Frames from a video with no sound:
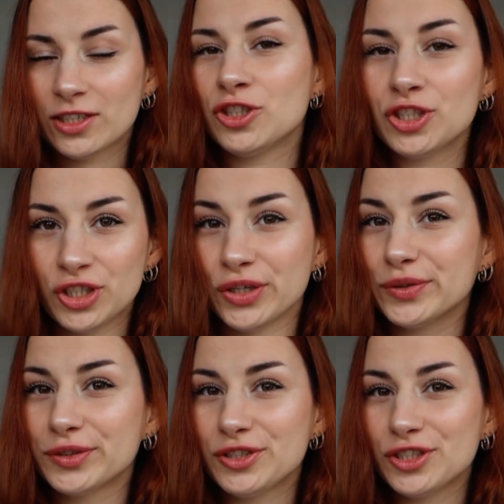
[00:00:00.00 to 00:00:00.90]
just
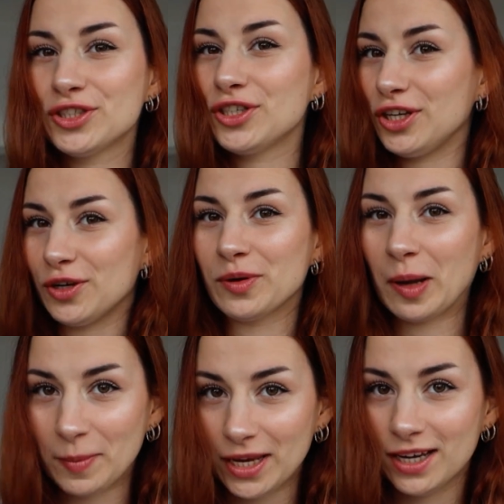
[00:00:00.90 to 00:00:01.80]
you
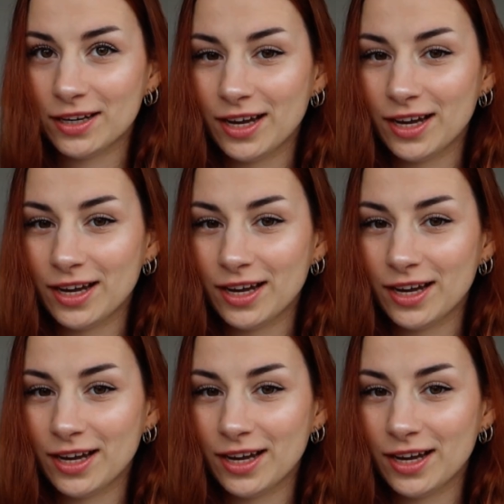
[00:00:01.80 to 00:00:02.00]
and me,